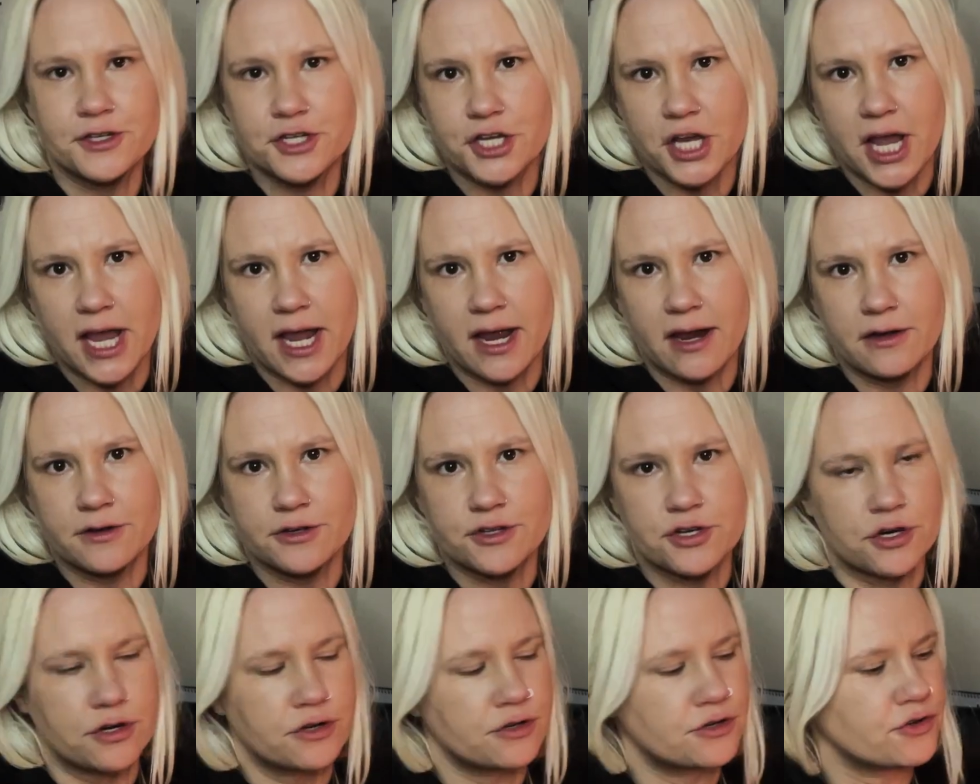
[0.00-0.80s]

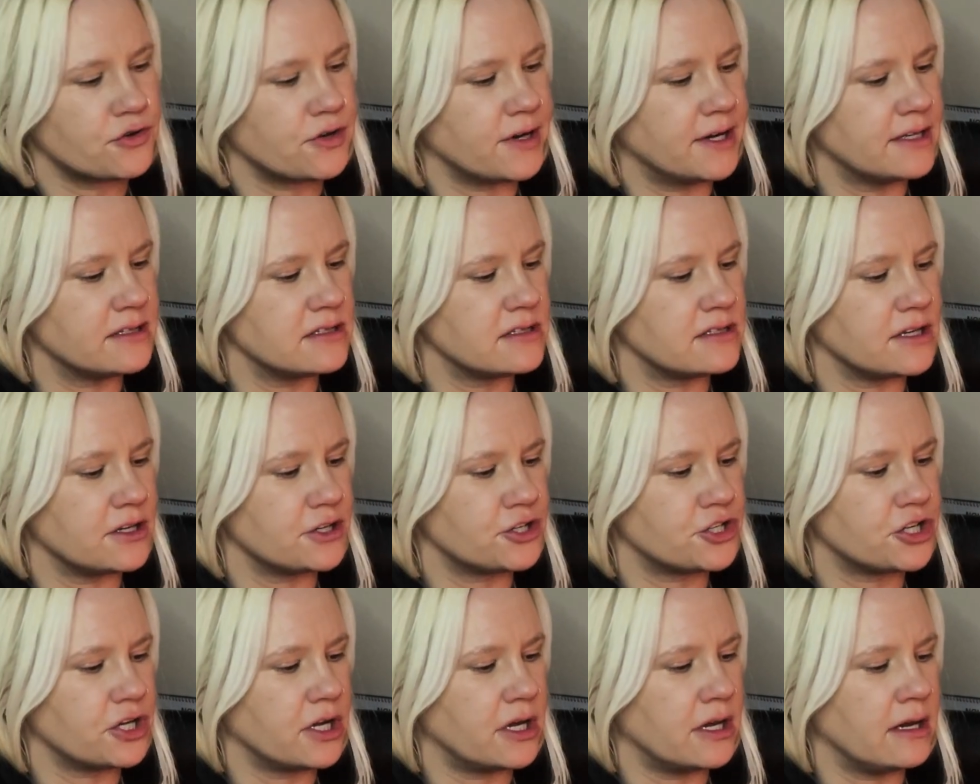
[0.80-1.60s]
change or
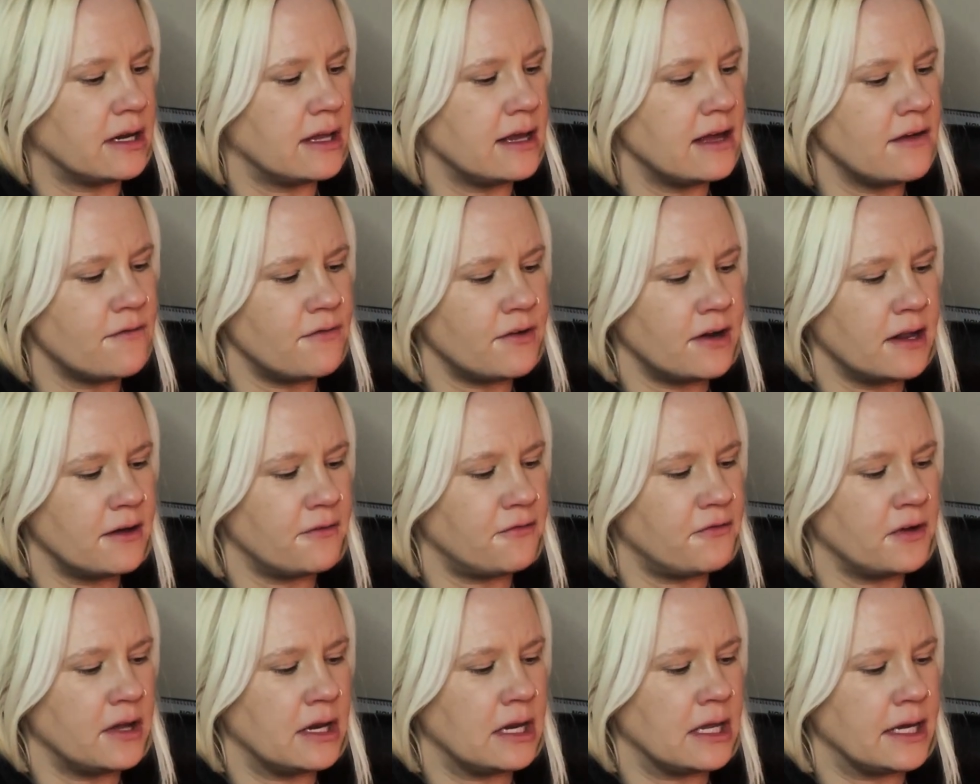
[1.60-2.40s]
transition, even
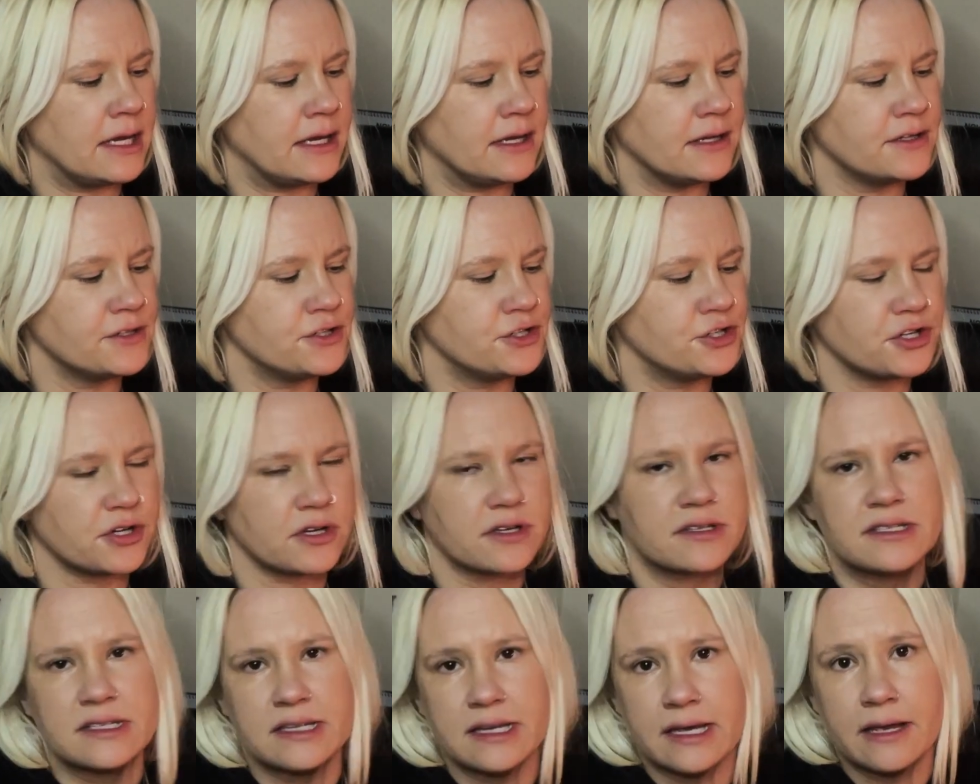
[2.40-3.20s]
if it is
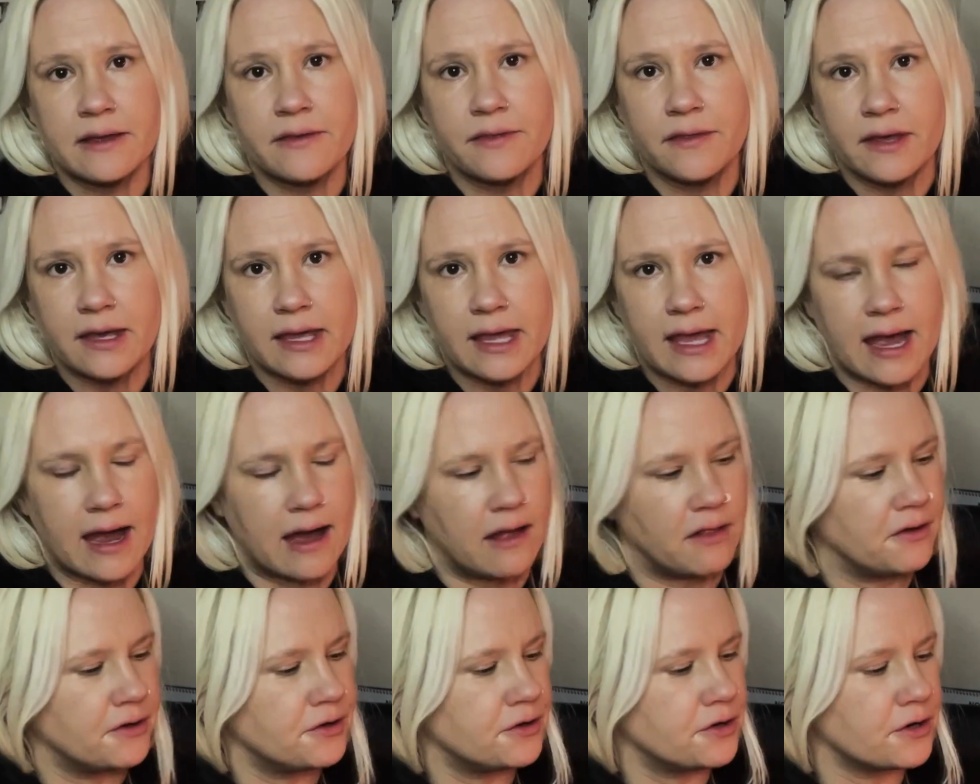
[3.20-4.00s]
just in the
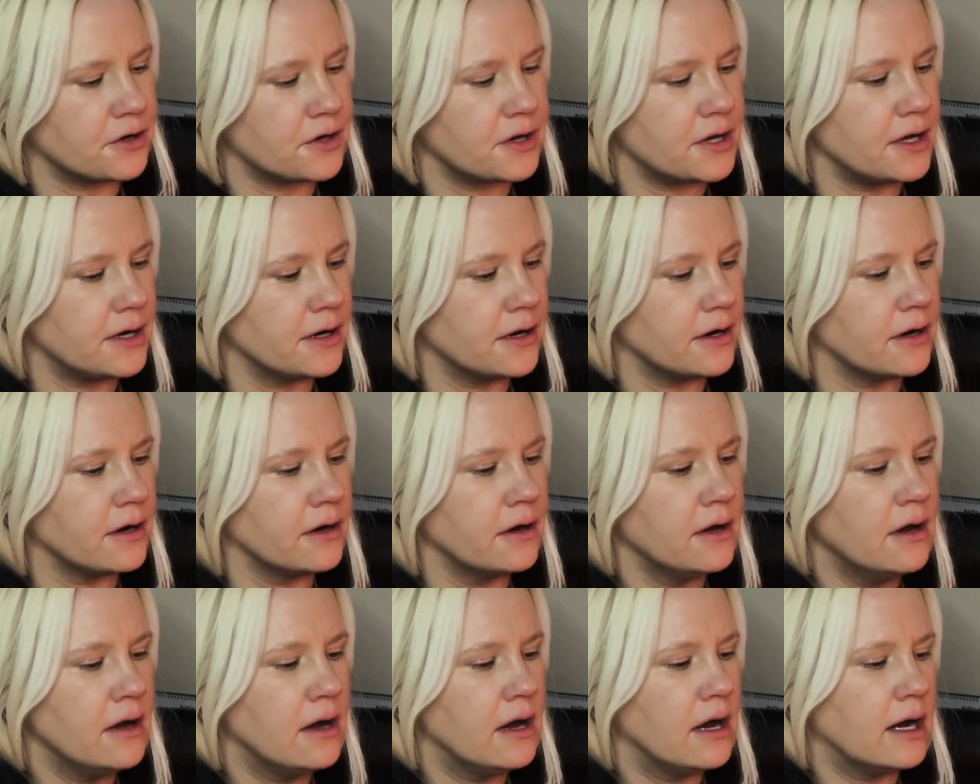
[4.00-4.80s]
calendar
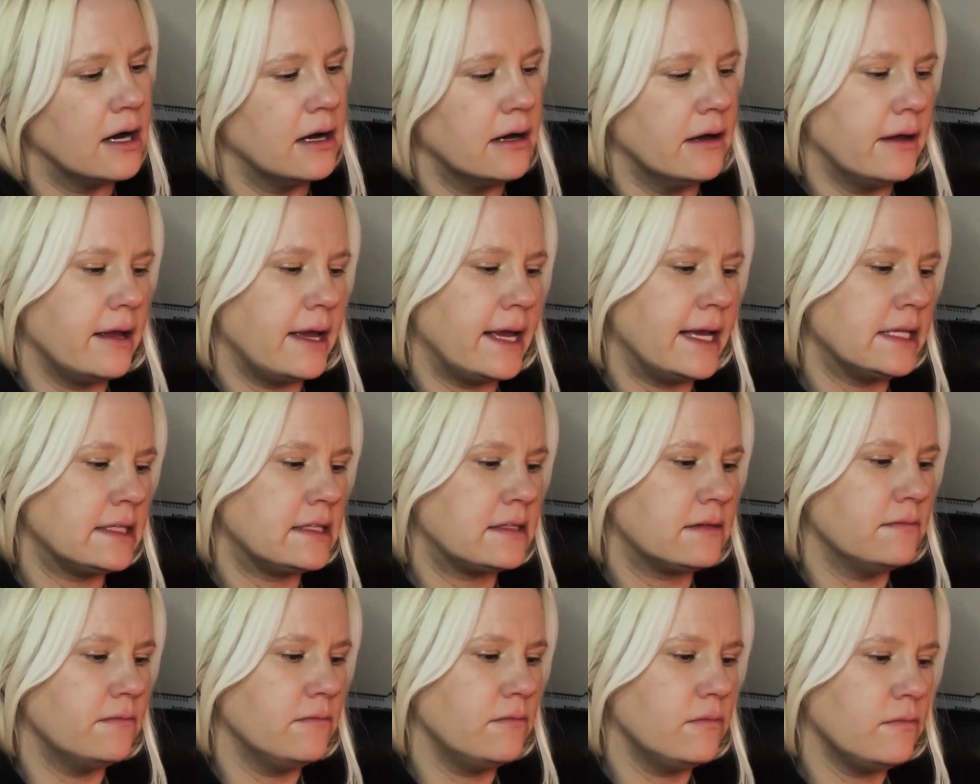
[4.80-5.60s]
year,
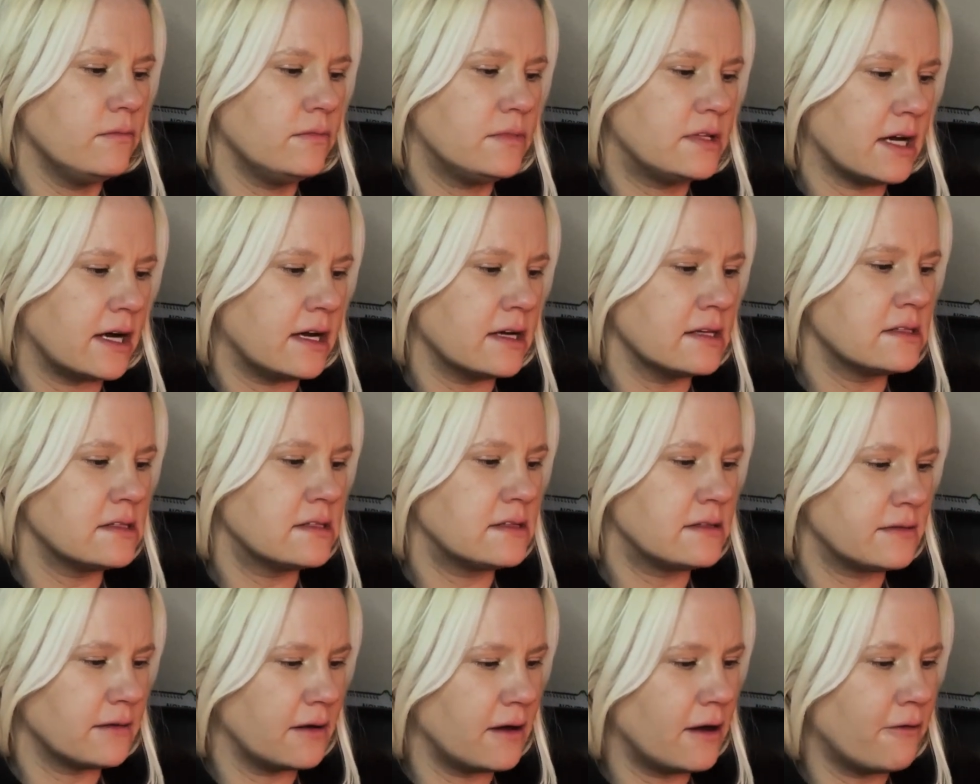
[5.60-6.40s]
it
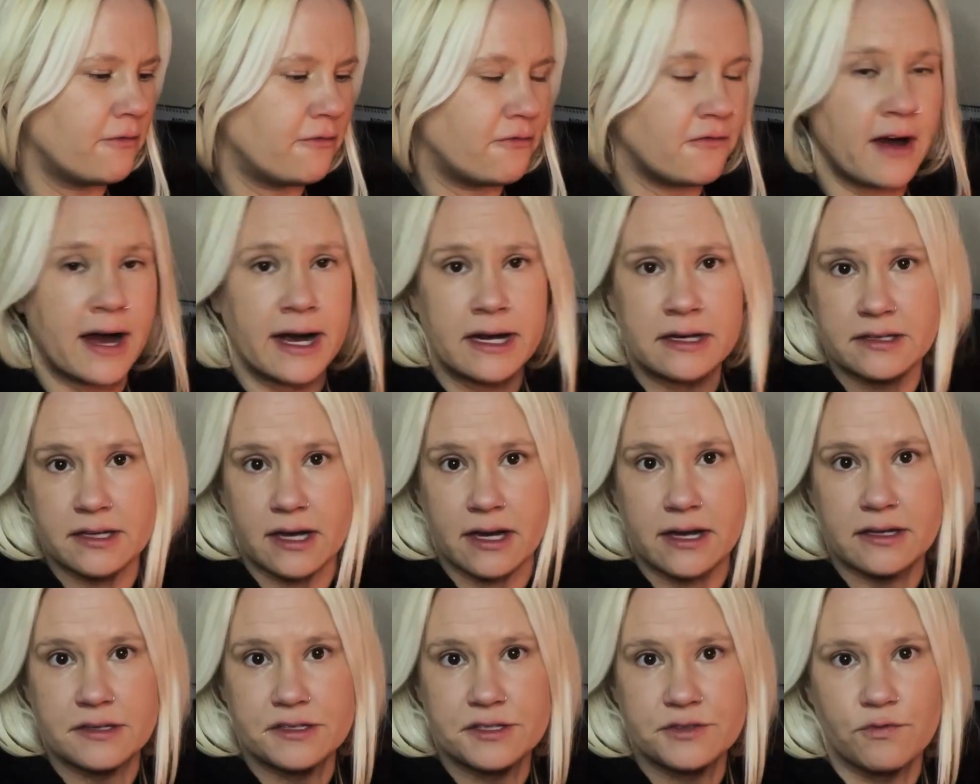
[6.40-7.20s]
does affect
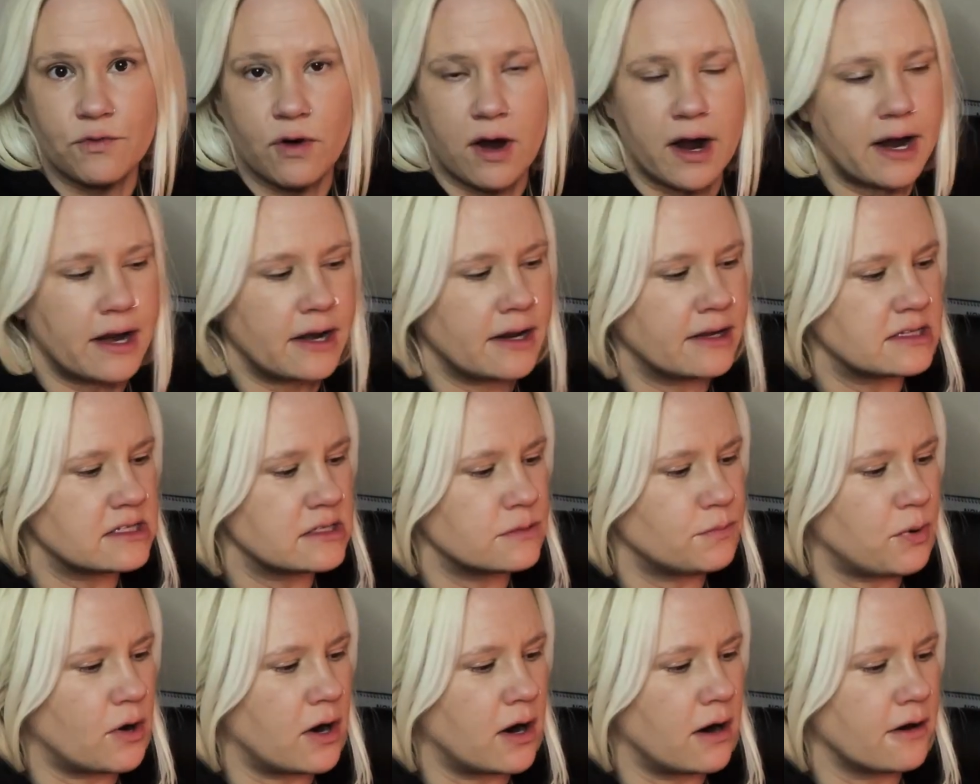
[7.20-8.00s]
us, right?
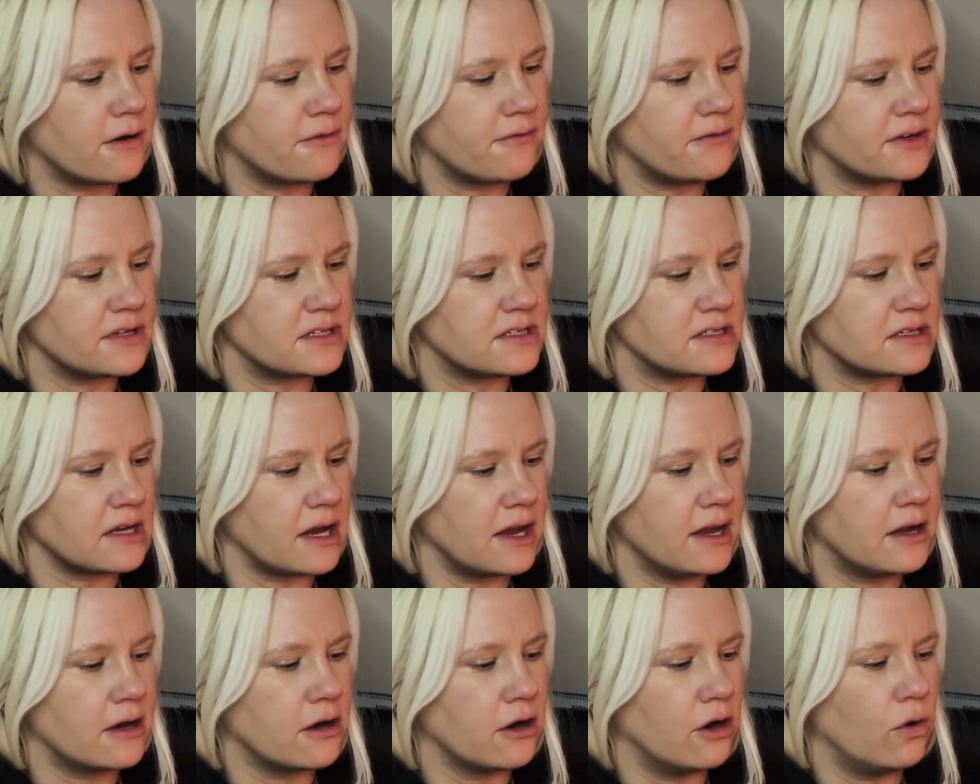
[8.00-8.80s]
It's part of a
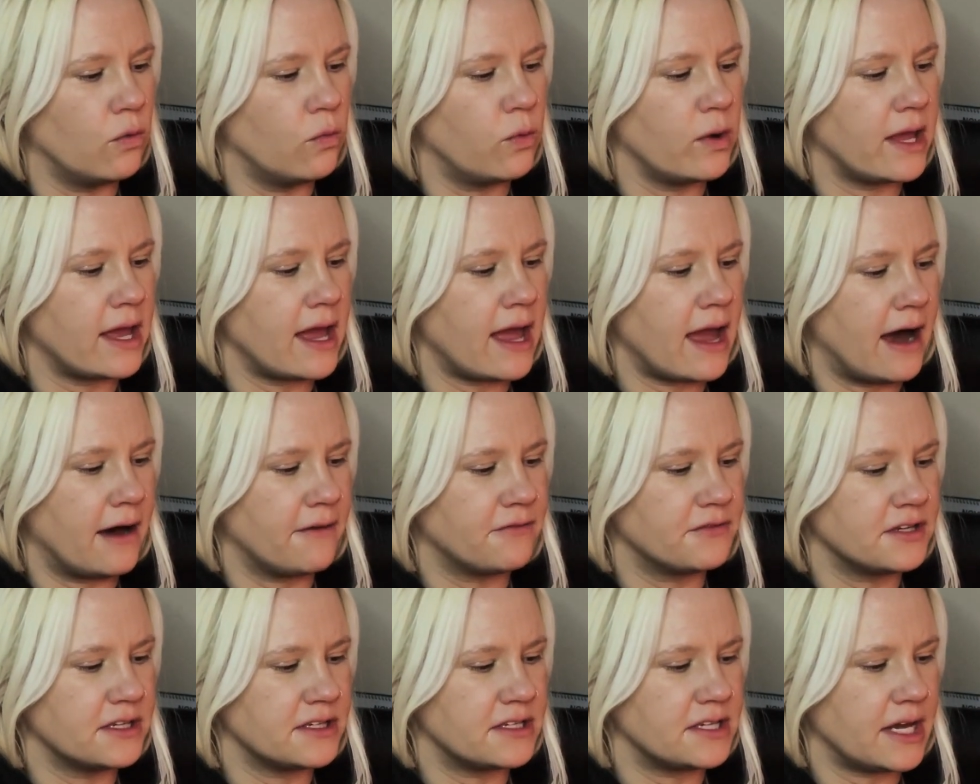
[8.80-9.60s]
cycle. We
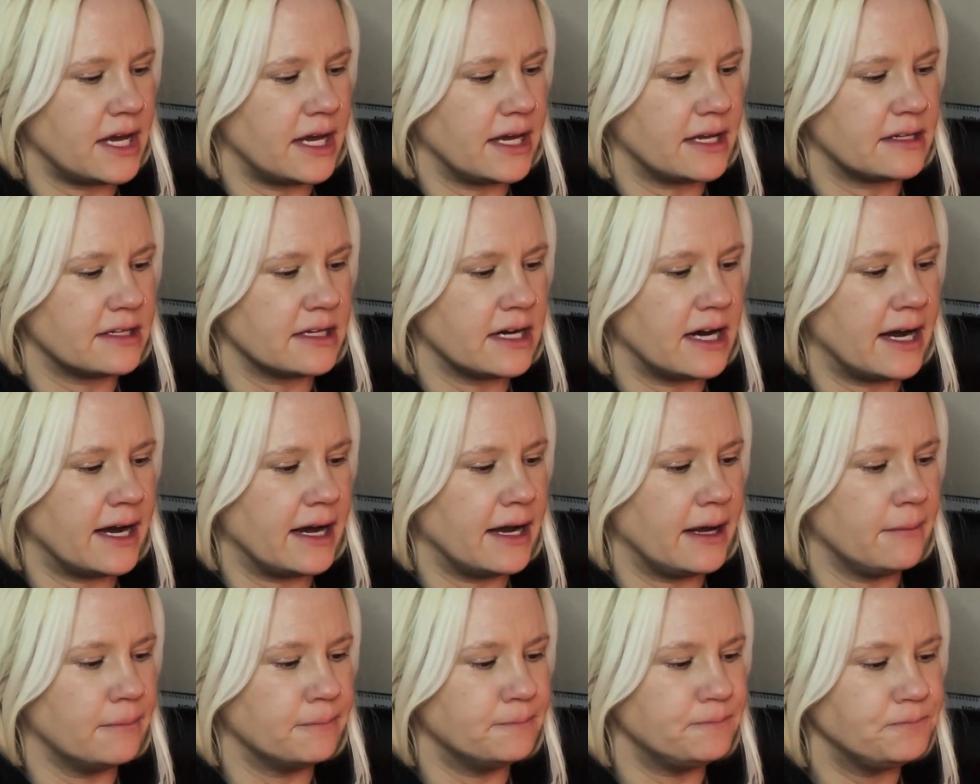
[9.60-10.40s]
have to take
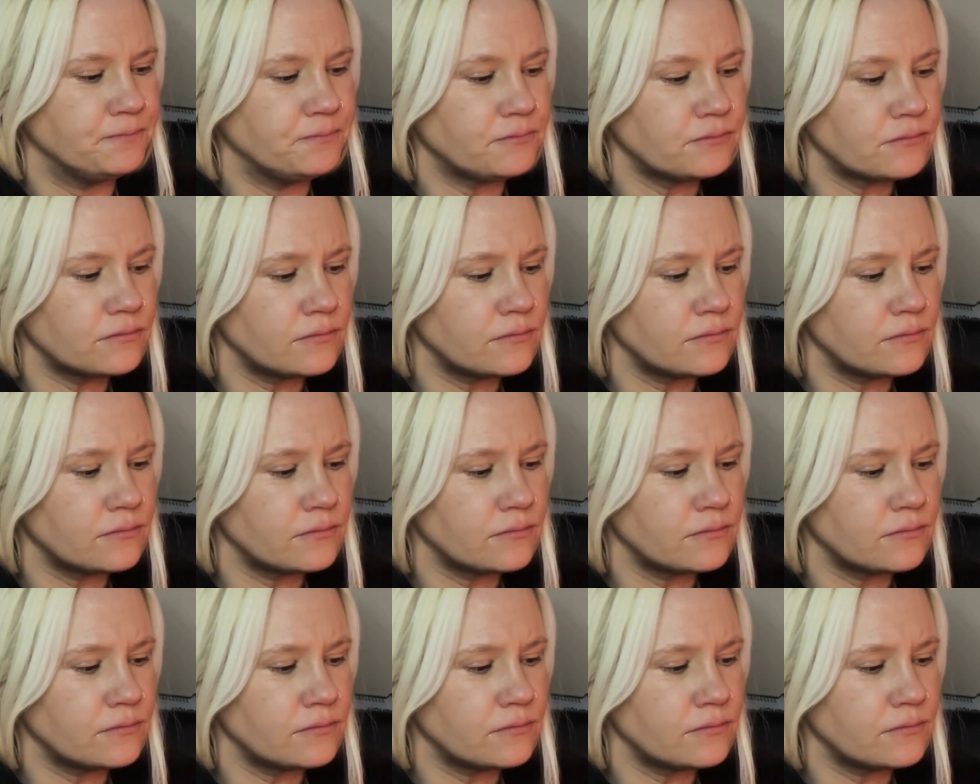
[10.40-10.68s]
time